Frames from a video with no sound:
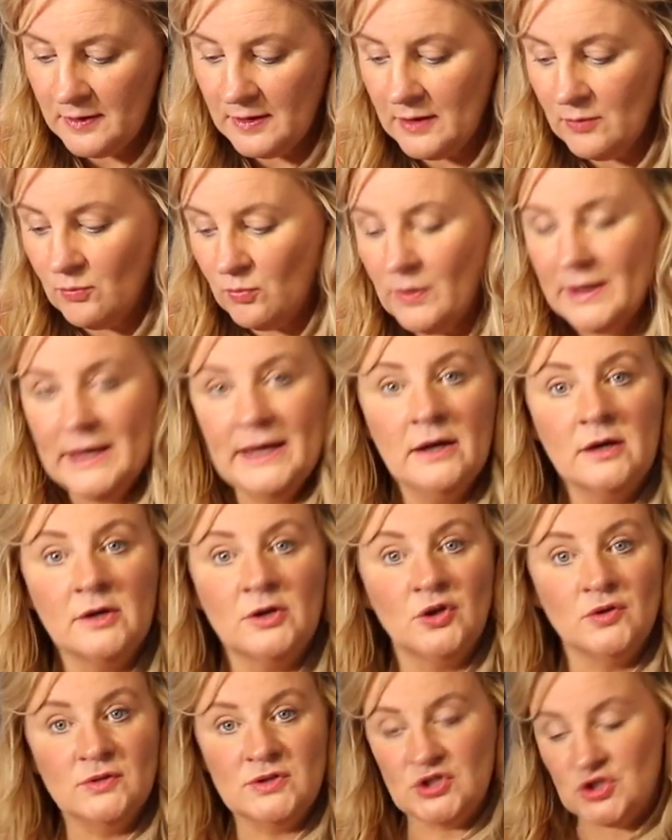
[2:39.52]
and we are
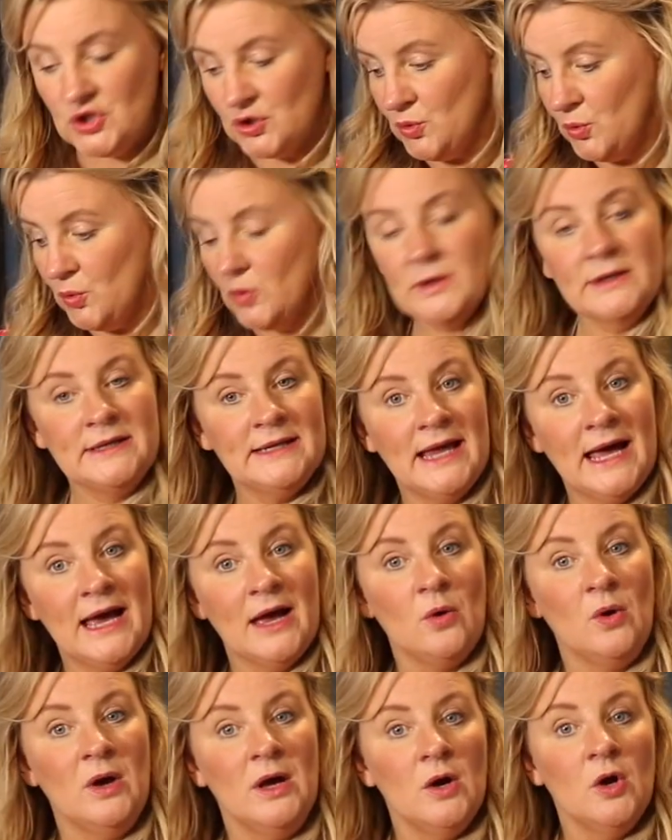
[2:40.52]
good to go.
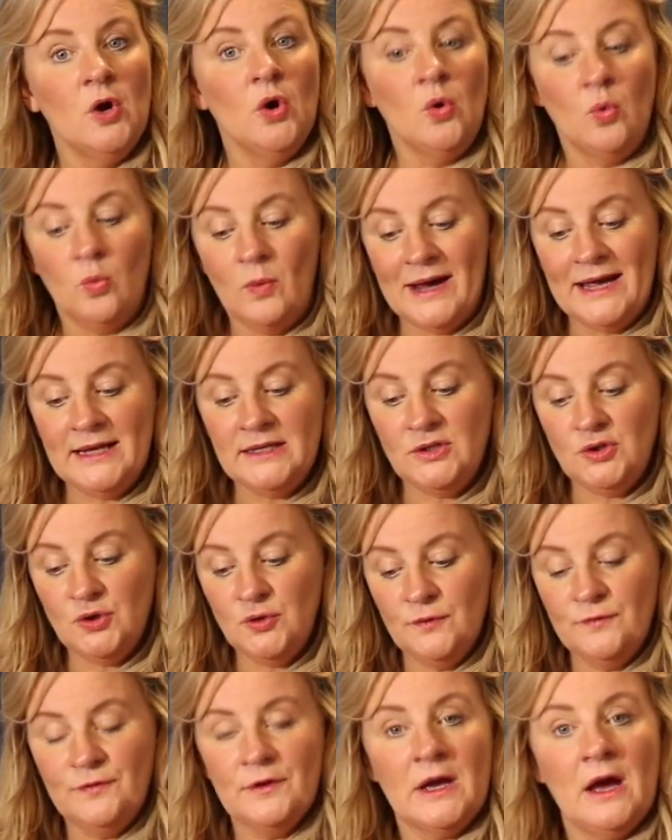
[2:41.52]
Now, when
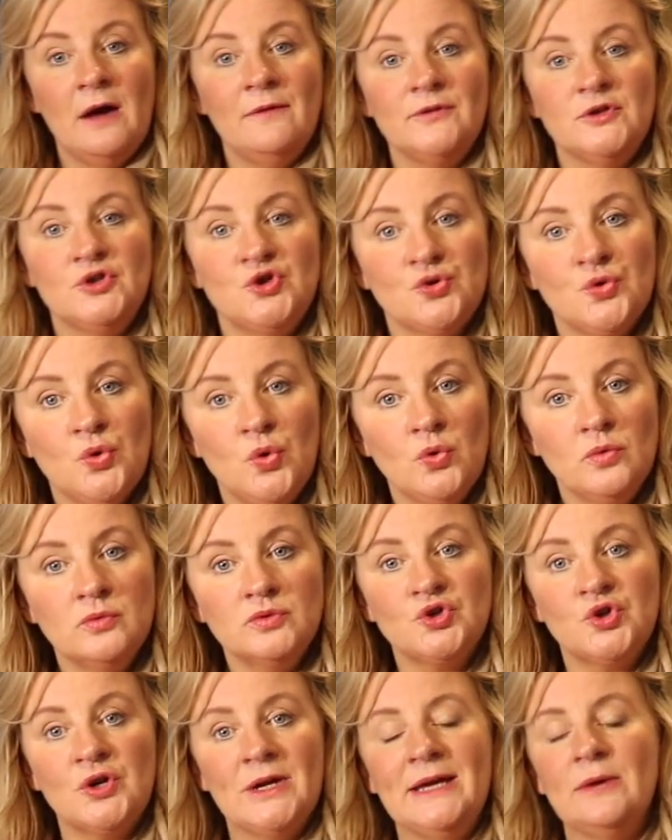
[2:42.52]
you've covered your whole
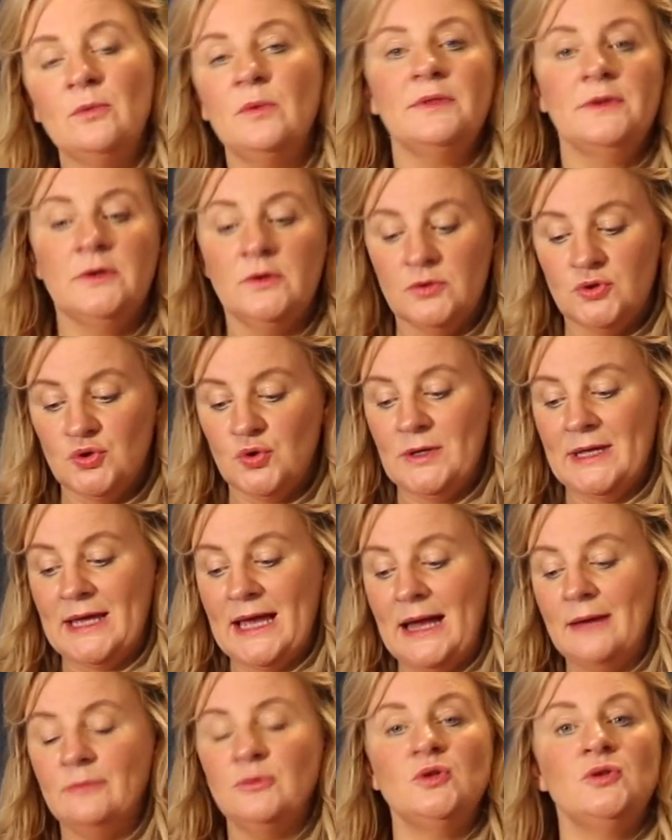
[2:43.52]
tray, whether you're doing,
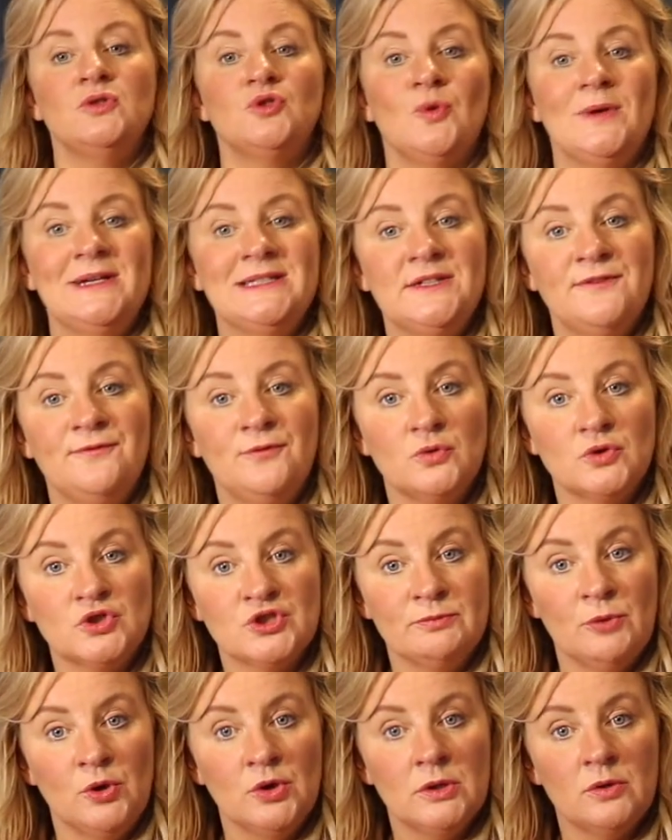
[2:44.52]
I'm doing 24
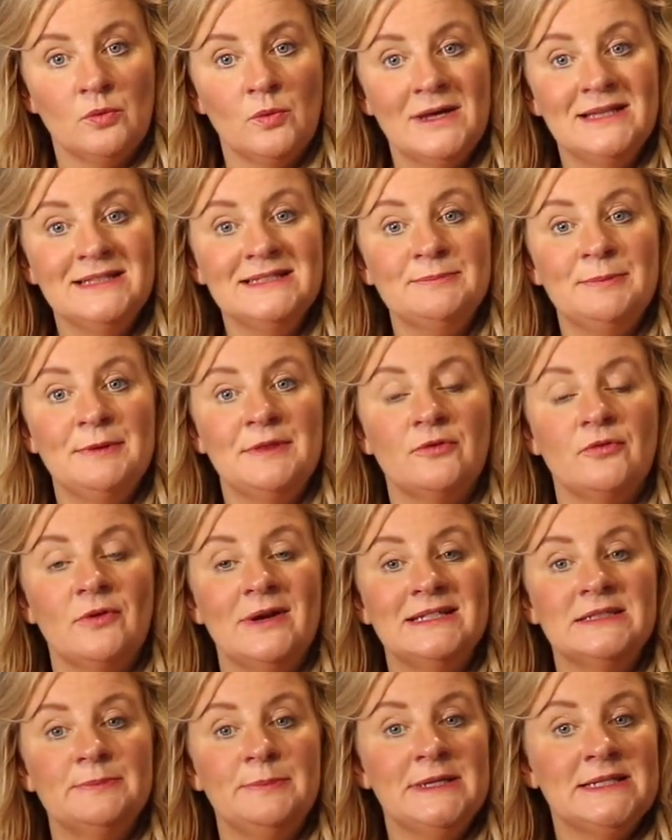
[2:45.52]
smaller ones, but the
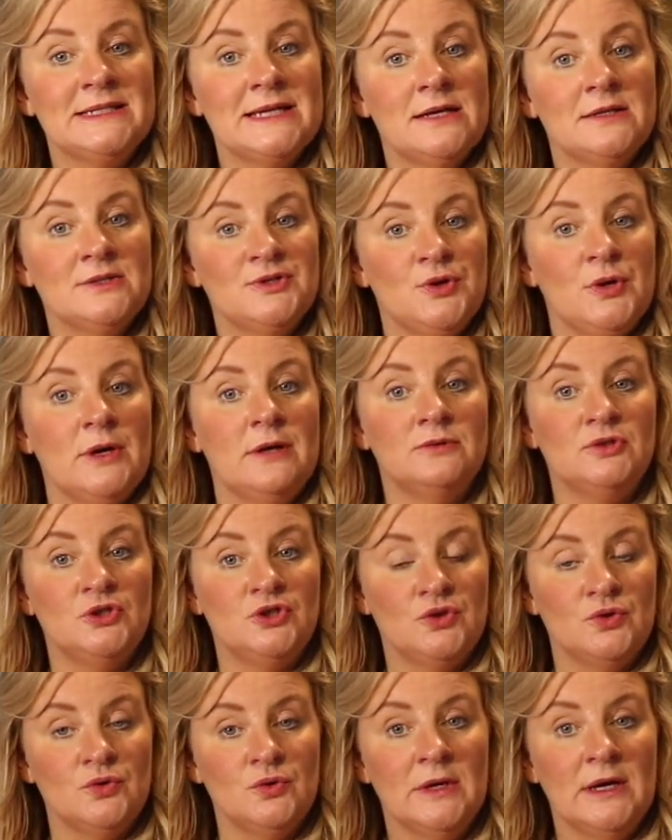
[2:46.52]
recipe tells you how to
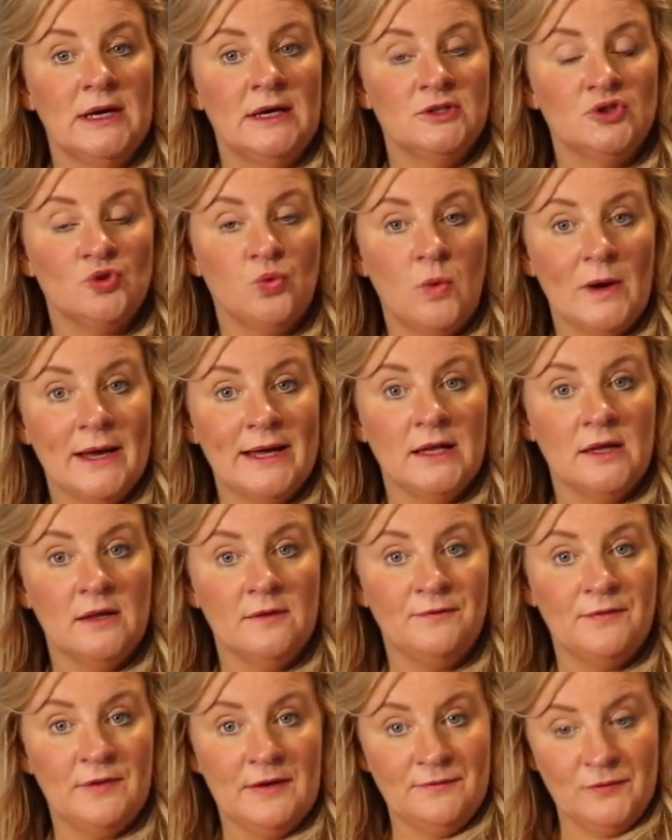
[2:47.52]
do
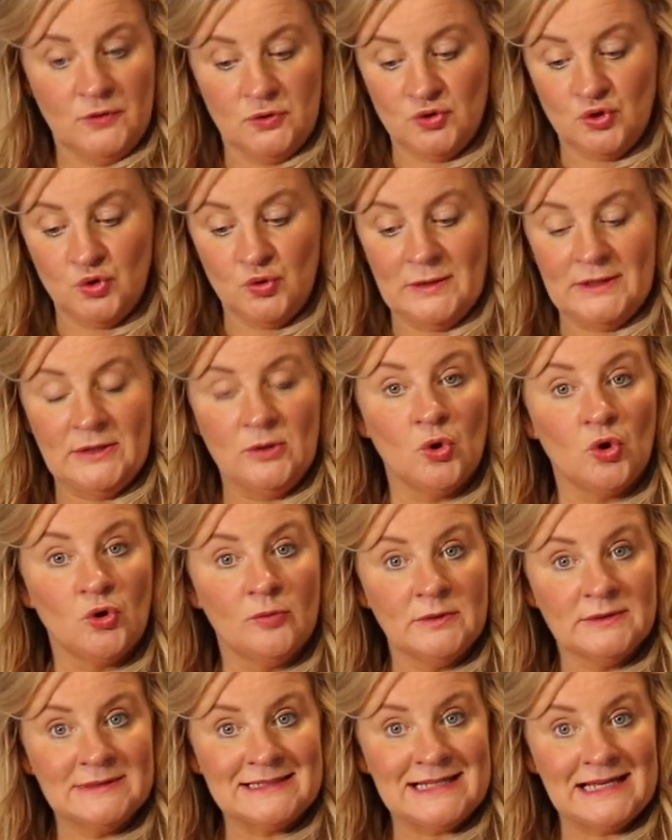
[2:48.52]
12 if you're doing
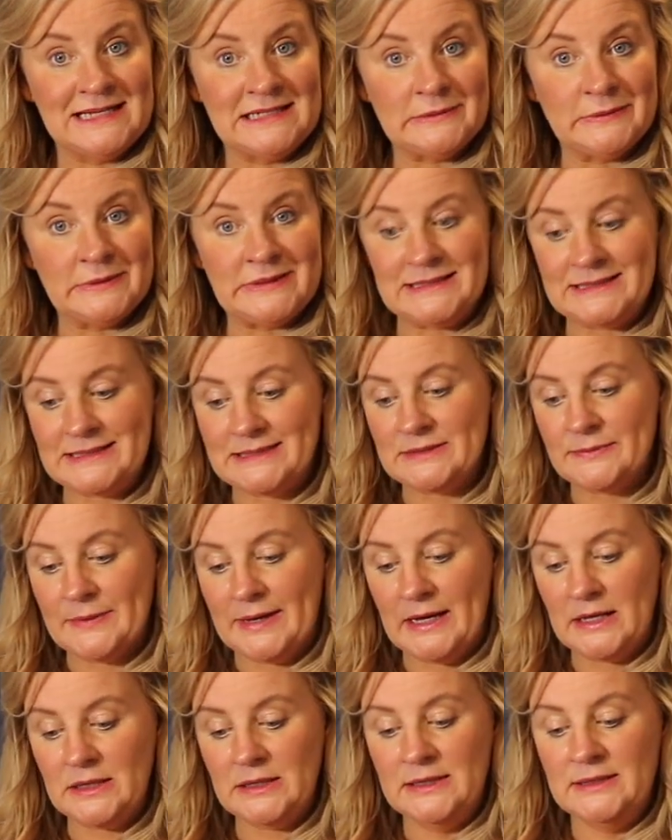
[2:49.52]
normal size ones as
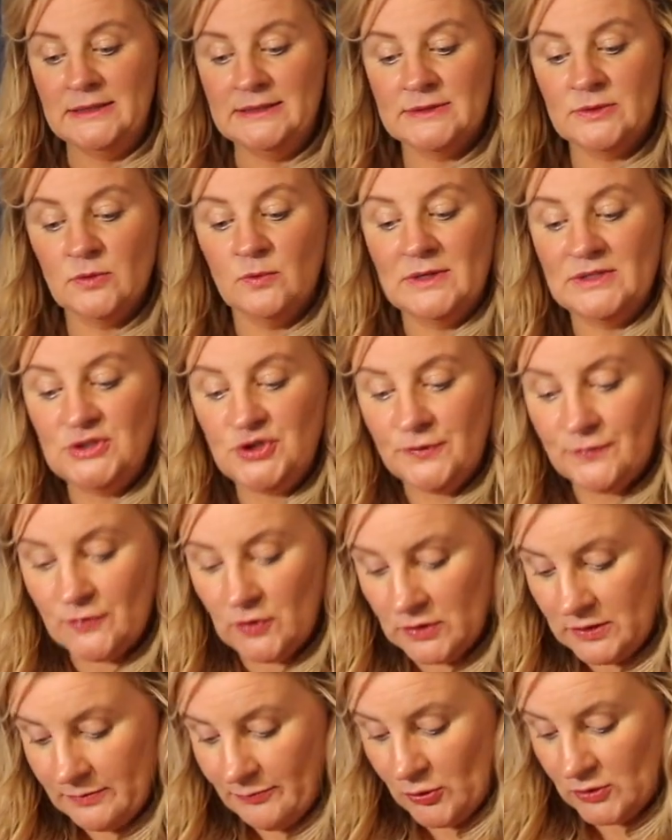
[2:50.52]
well. So once you've
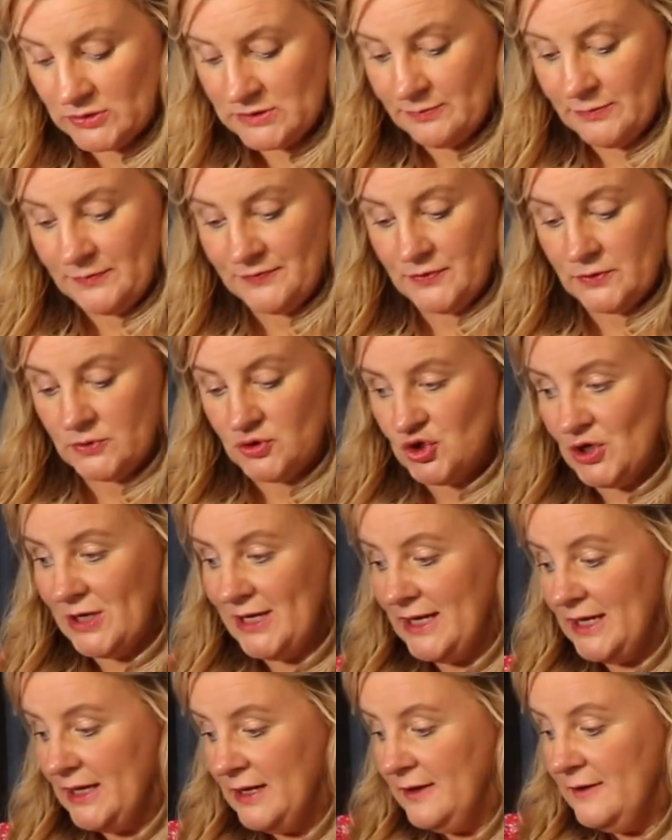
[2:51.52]
got the bottom of your
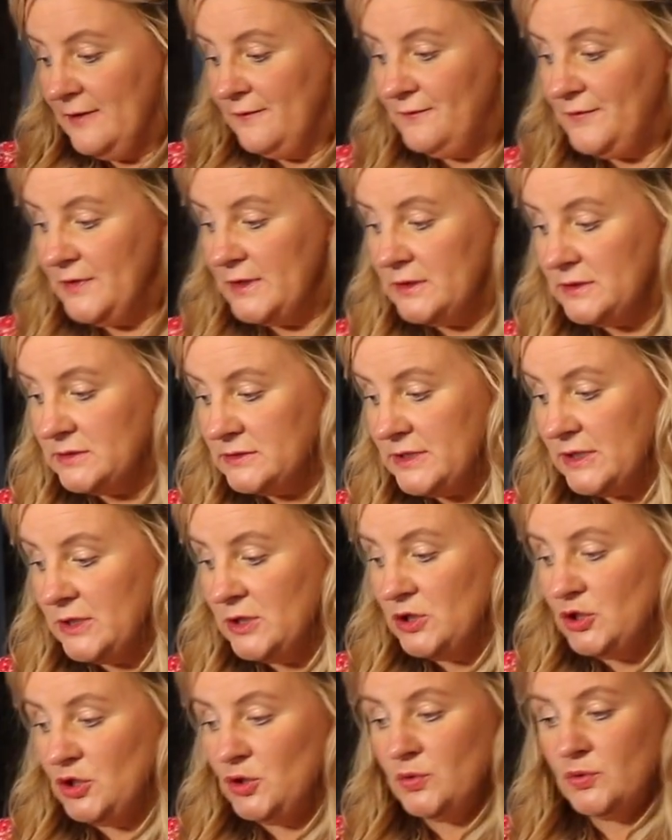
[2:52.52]
tray filled,
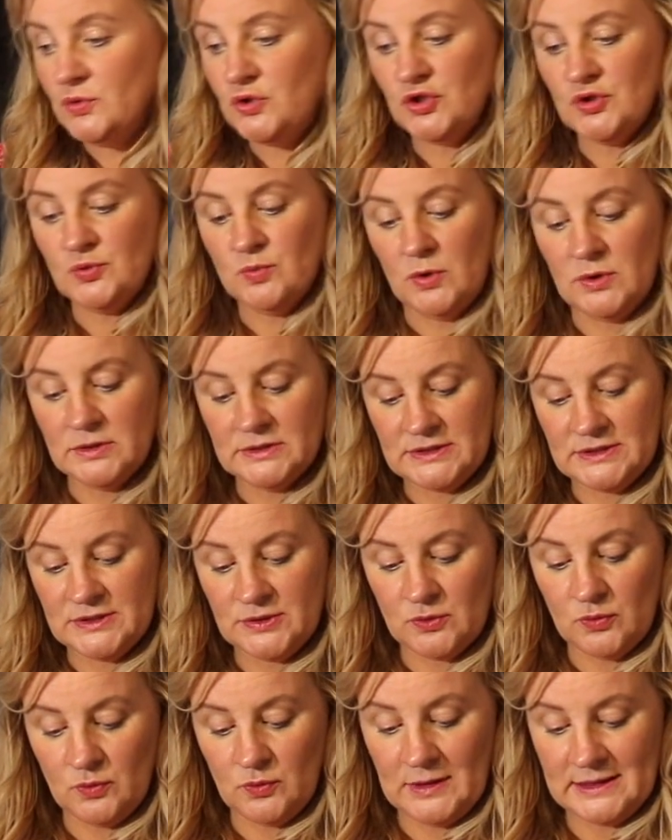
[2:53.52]
you just want to
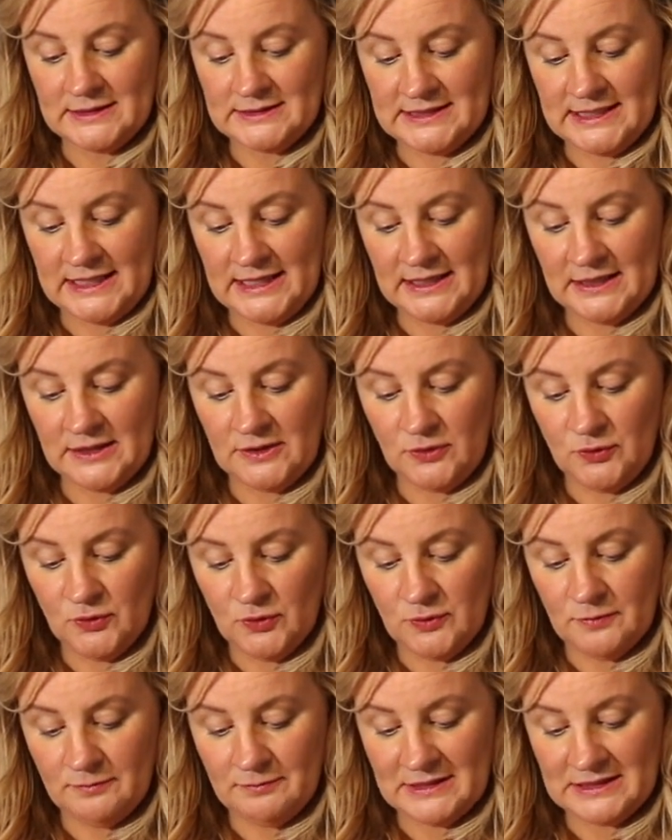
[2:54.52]
go and take
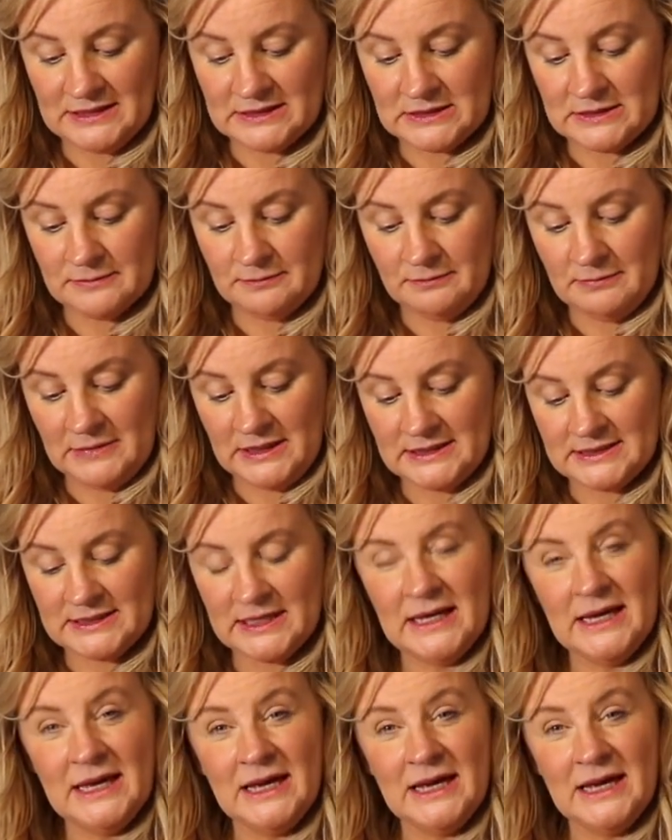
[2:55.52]
your mince meat.